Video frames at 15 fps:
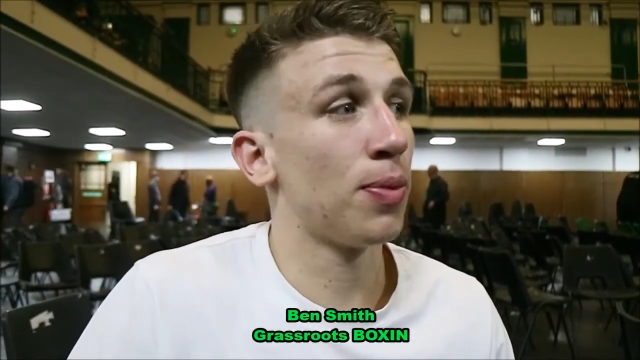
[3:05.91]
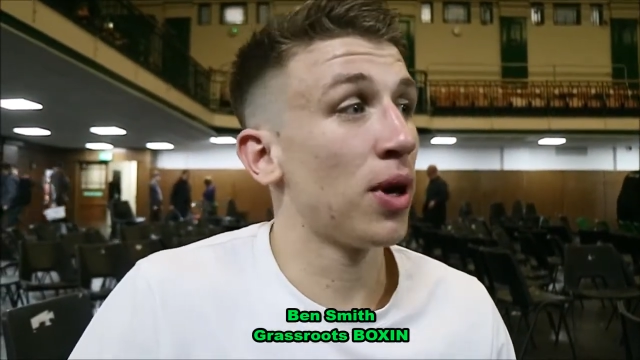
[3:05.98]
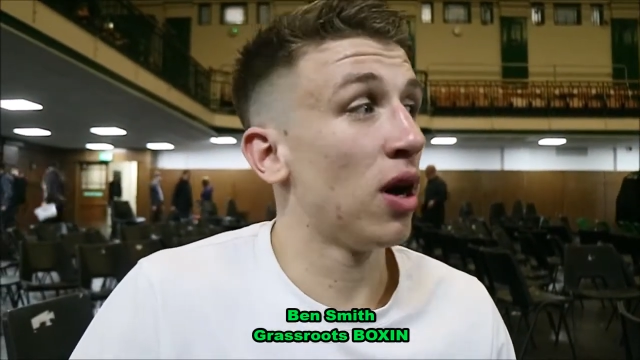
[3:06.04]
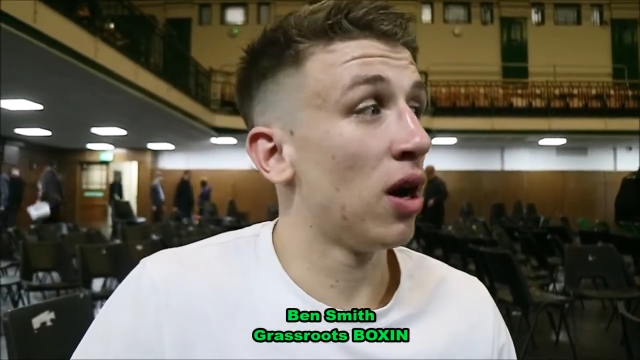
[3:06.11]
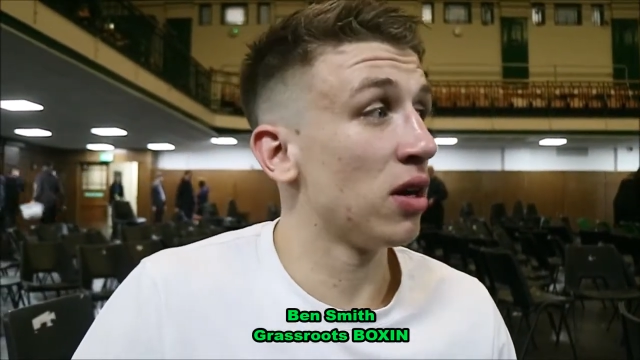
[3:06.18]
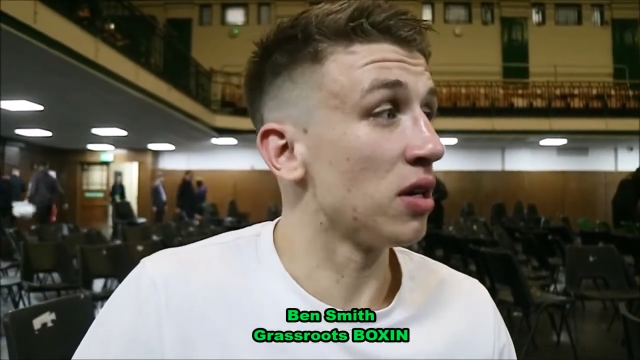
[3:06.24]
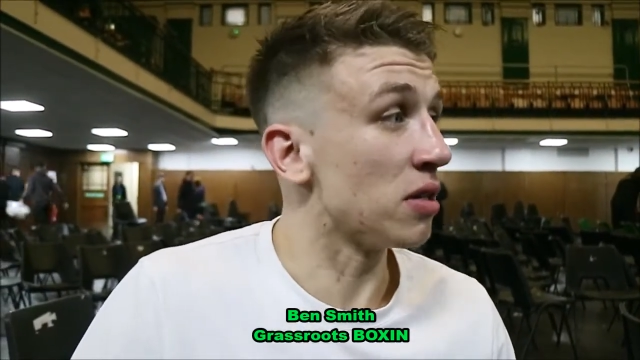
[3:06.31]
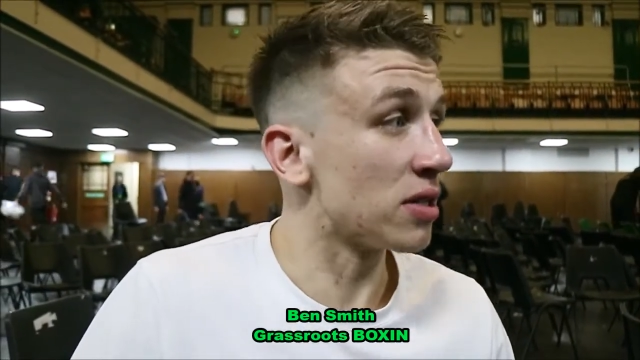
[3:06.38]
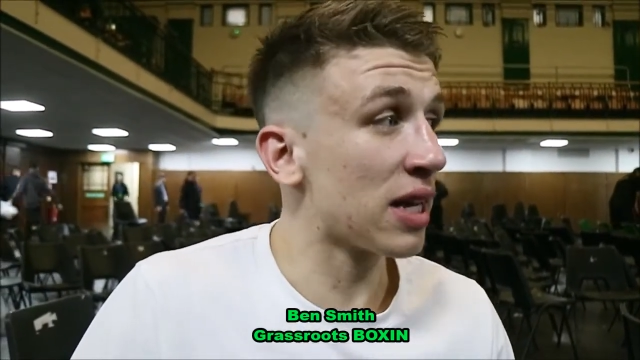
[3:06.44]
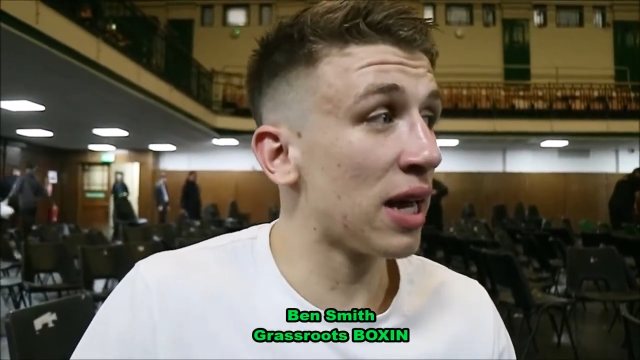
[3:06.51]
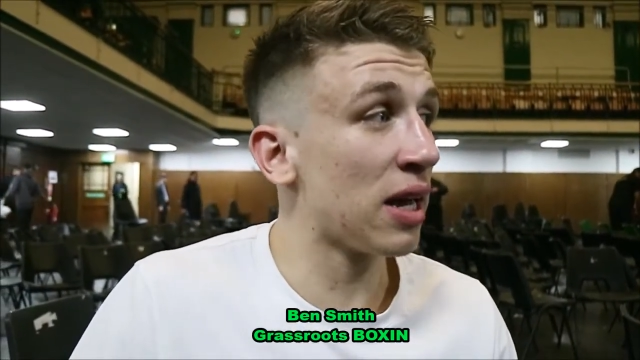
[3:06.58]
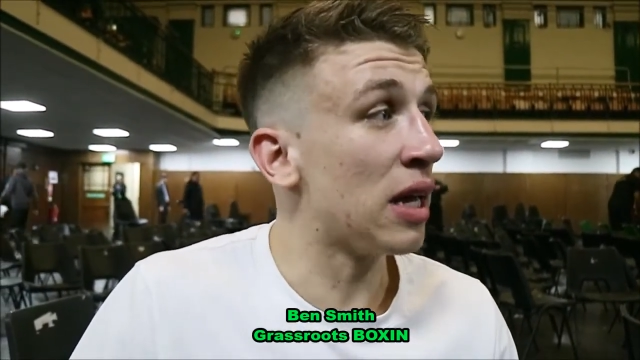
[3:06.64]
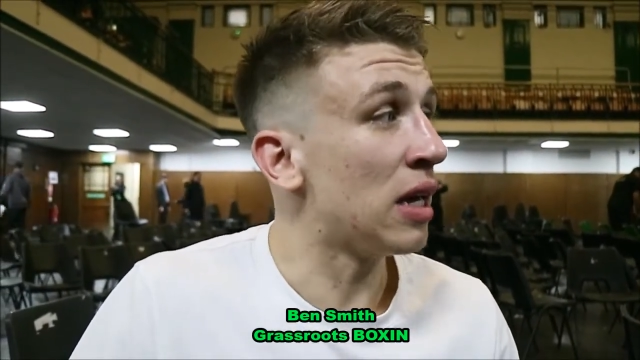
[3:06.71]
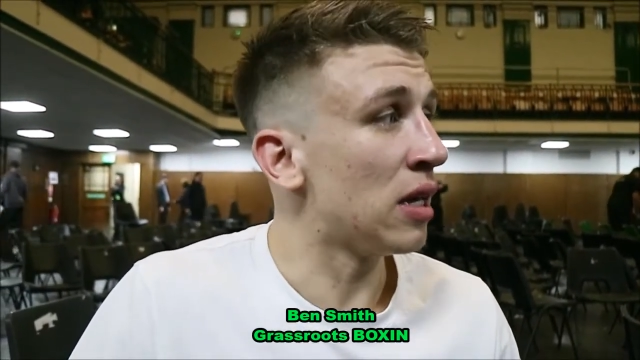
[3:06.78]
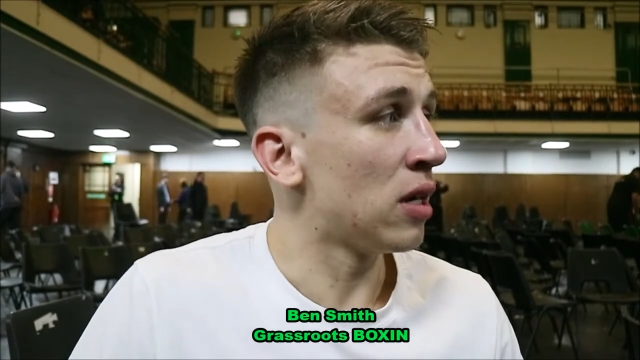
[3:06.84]
But I would
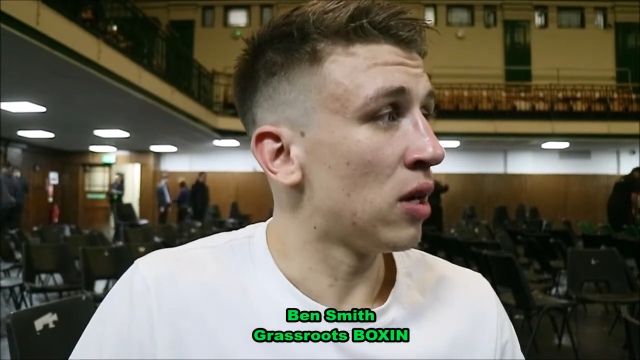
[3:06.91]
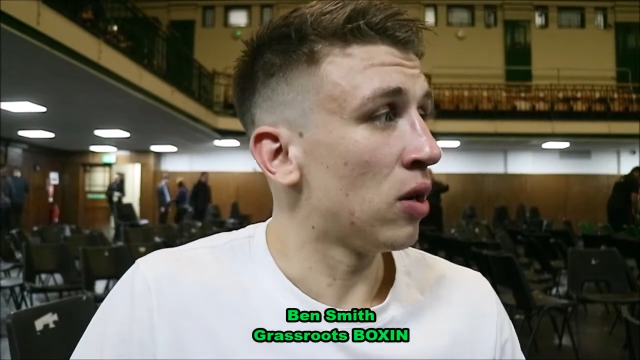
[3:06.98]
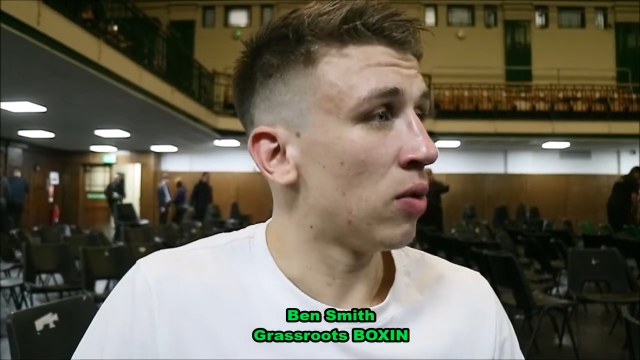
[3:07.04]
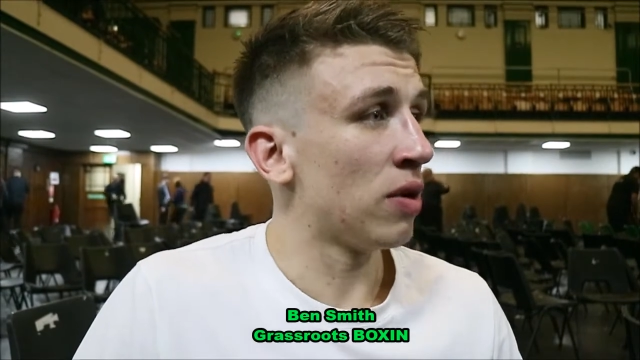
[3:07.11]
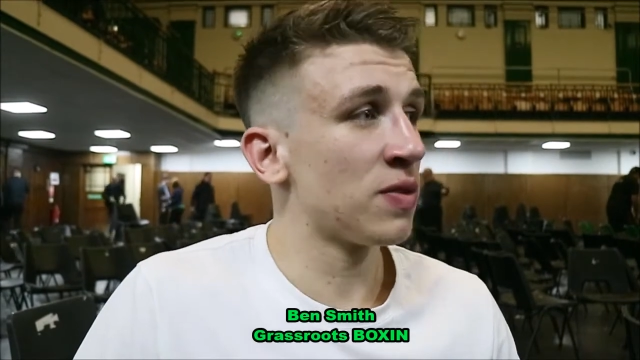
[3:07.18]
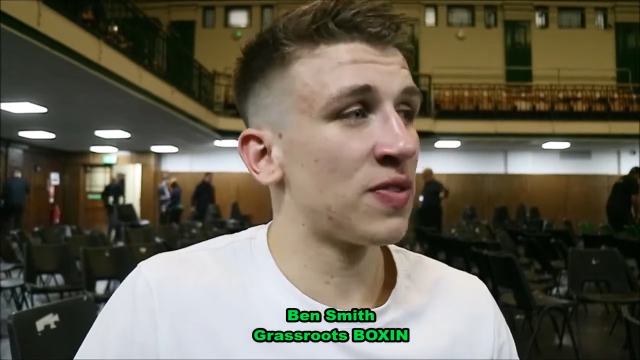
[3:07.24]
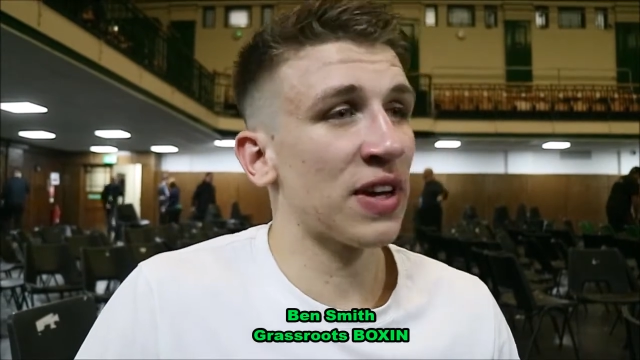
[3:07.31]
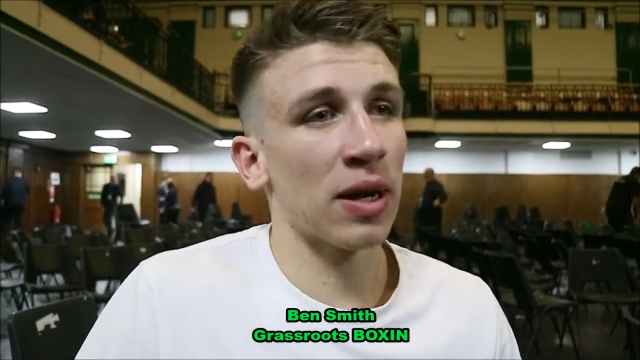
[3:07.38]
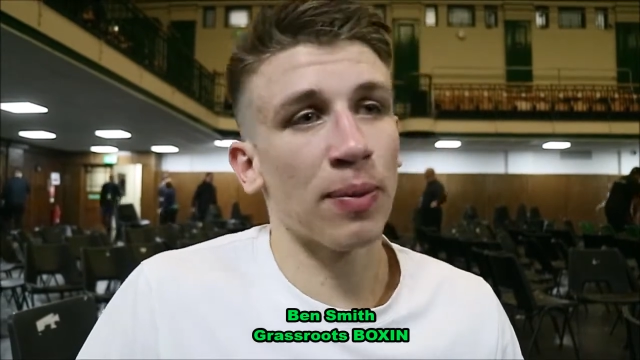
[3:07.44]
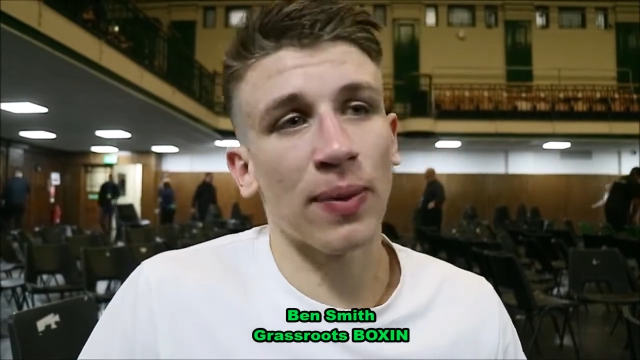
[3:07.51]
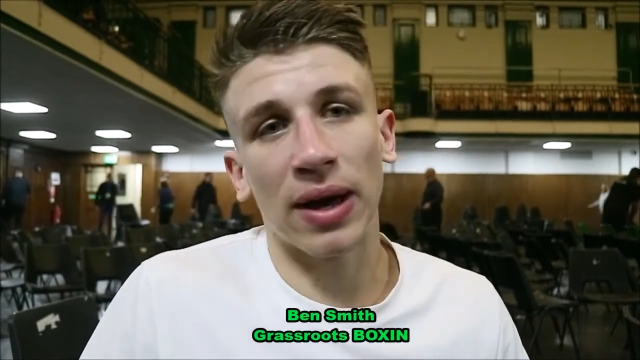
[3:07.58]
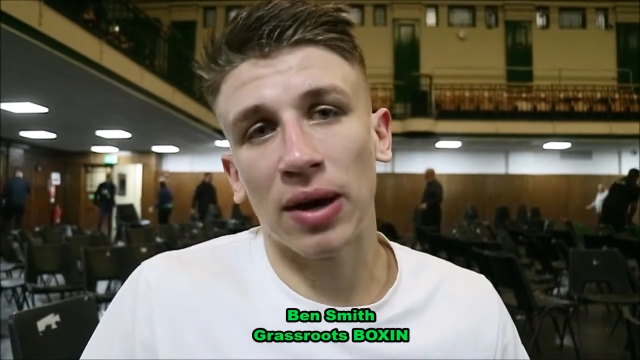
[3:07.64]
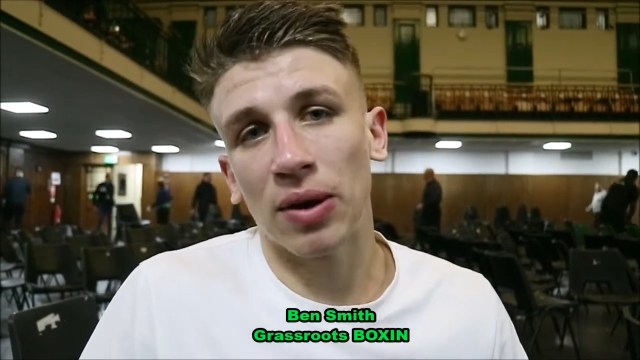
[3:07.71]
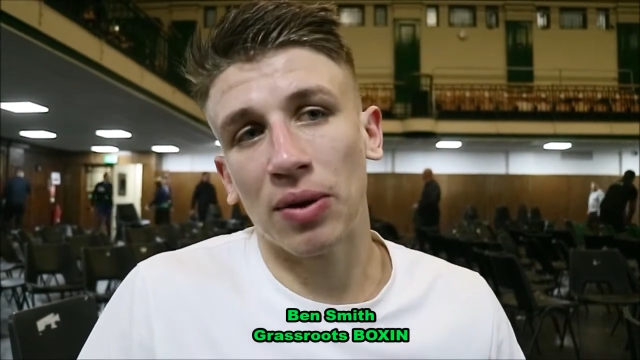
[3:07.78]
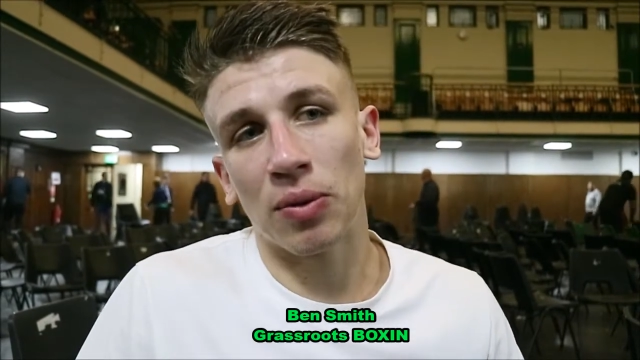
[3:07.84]
say one thing
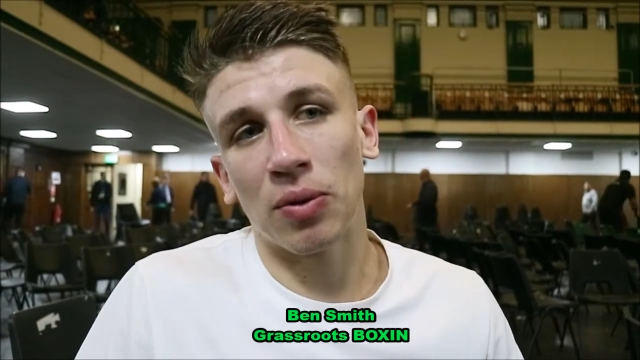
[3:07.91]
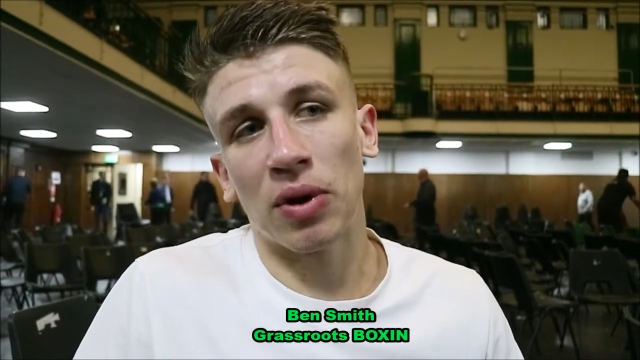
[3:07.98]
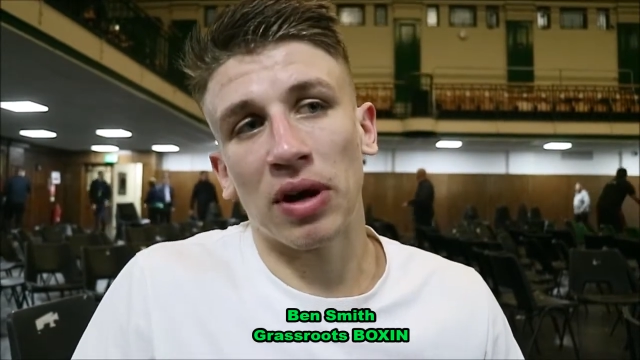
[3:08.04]
about